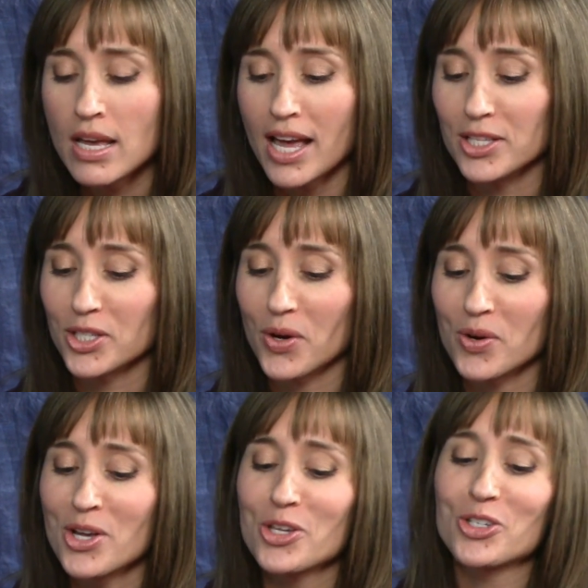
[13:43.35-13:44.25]
And
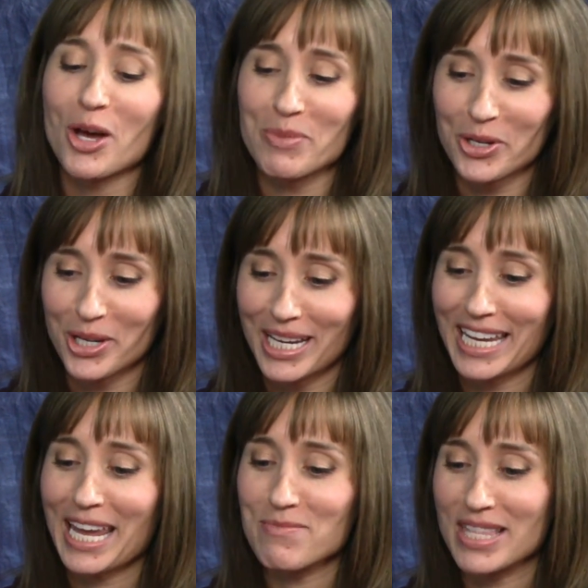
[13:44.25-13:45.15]
so Shawn
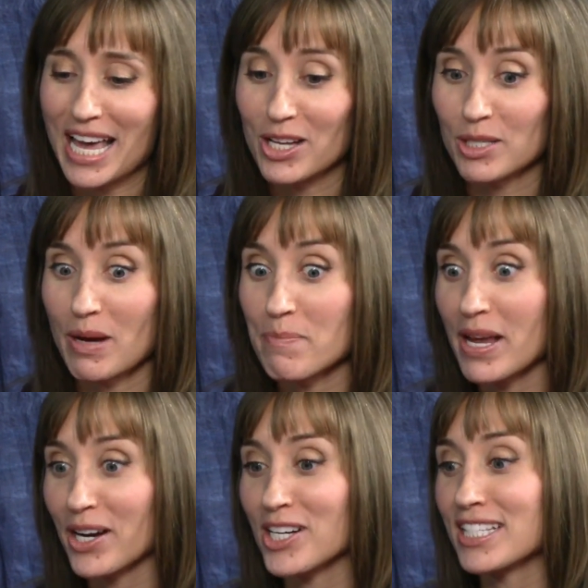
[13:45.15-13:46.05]
McCraney came in the house, and my
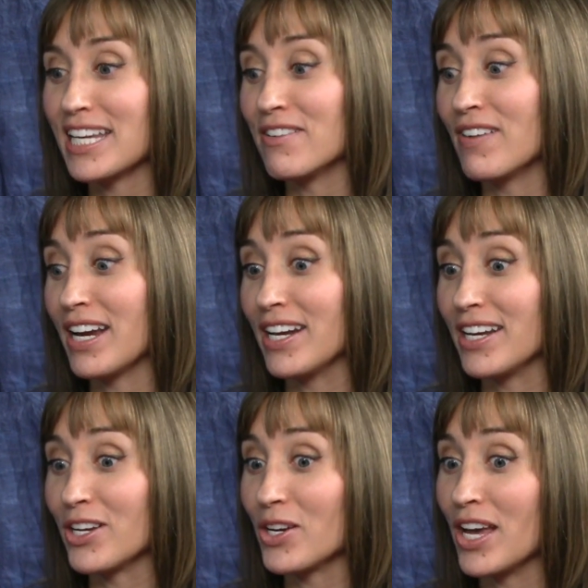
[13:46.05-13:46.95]
parents had
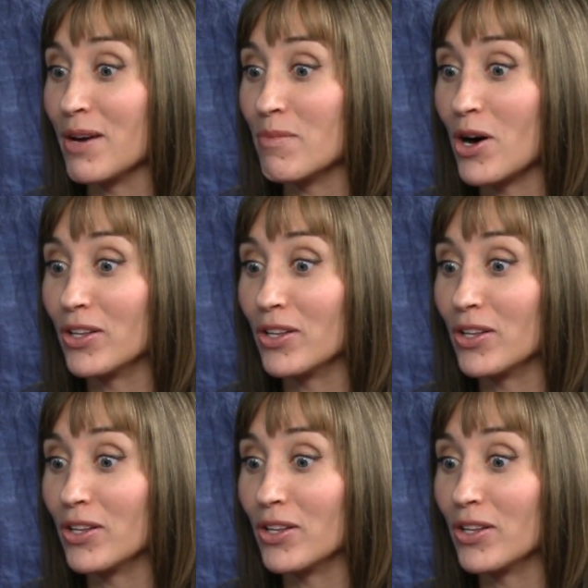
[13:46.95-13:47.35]
invited um,